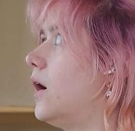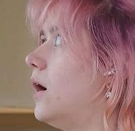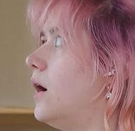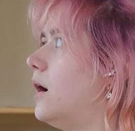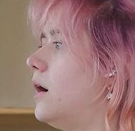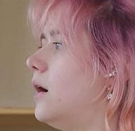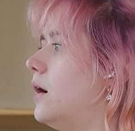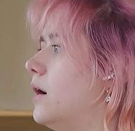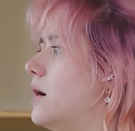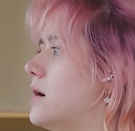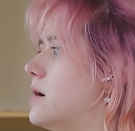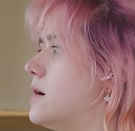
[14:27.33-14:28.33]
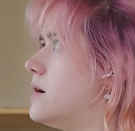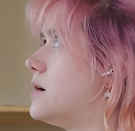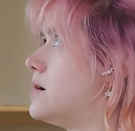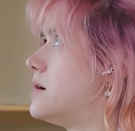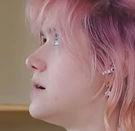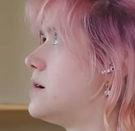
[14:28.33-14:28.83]
I
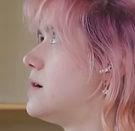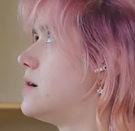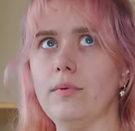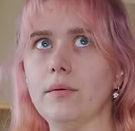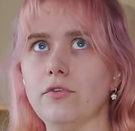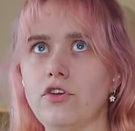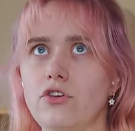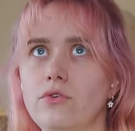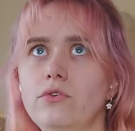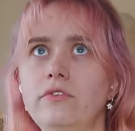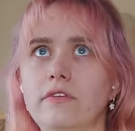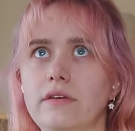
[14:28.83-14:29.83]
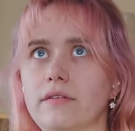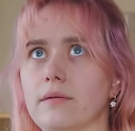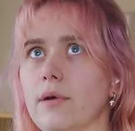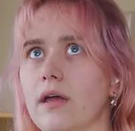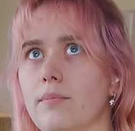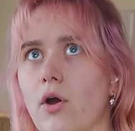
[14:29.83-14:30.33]
actually might be able to use these
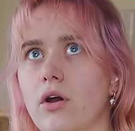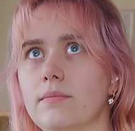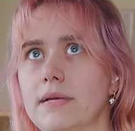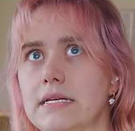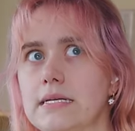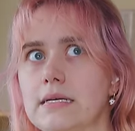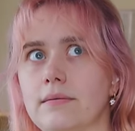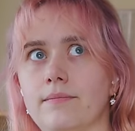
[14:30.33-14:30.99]
in my apartment.